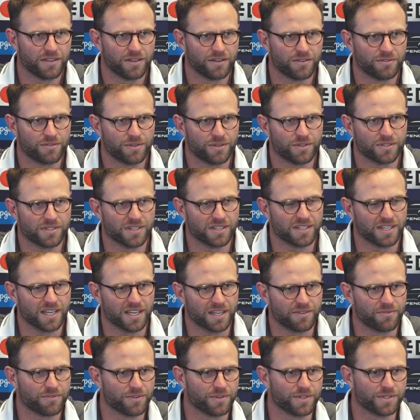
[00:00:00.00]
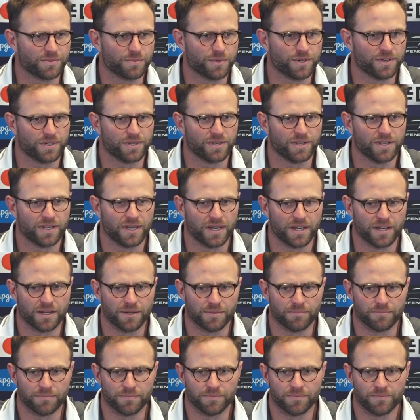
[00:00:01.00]
Of course, I take him for his word.
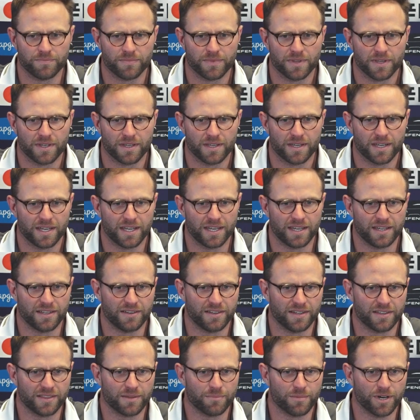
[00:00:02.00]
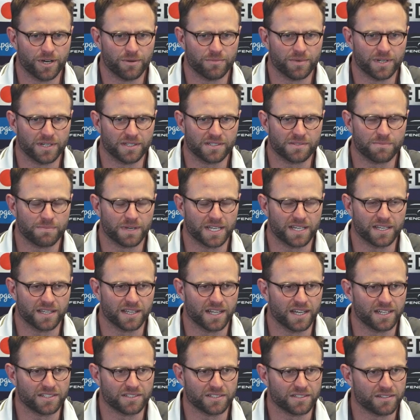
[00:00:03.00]
And at the moment, it's
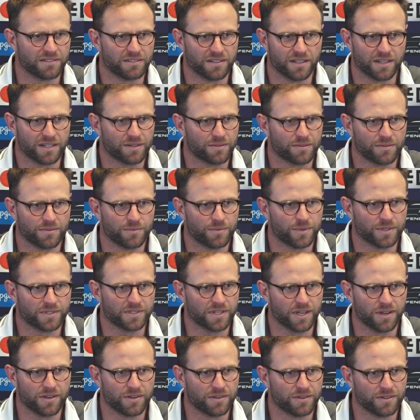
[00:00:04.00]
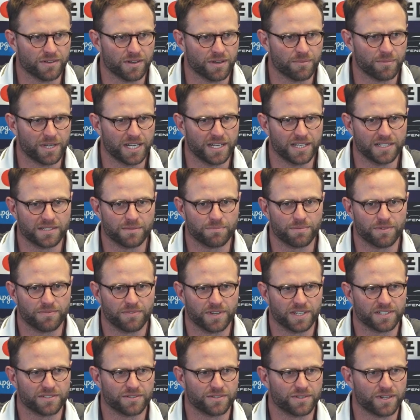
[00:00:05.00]
speculation, like, what's going on? I mean, he's a
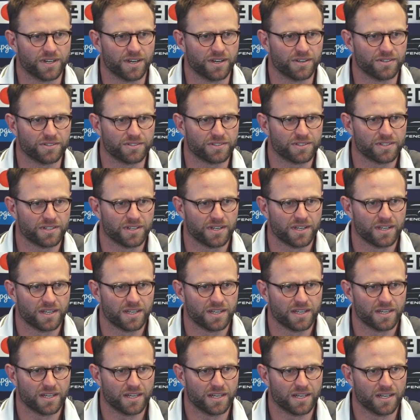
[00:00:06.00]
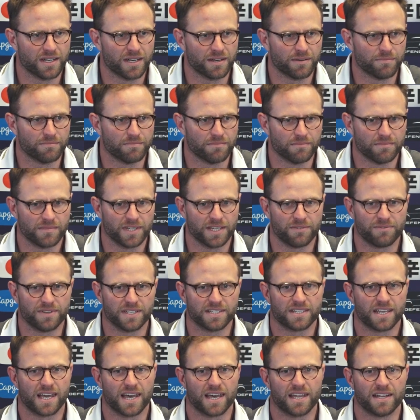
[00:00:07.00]
professional coach. If
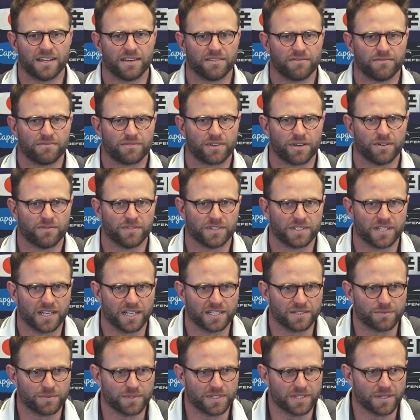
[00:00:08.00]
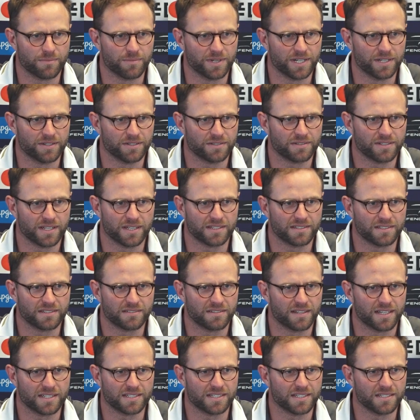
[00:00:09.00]
he's had a conversation with someone else,
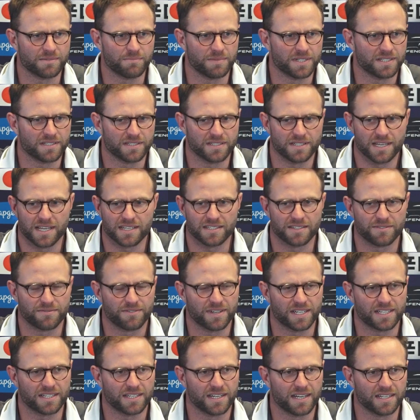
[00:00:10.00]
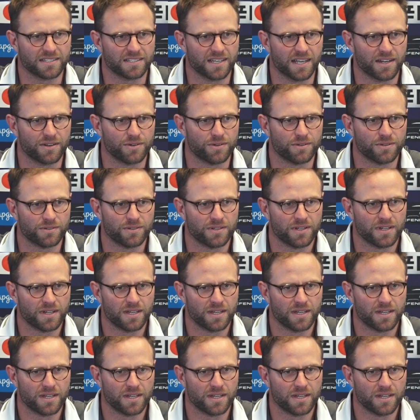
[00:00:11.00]
that's his business. Hasn't affected us at all.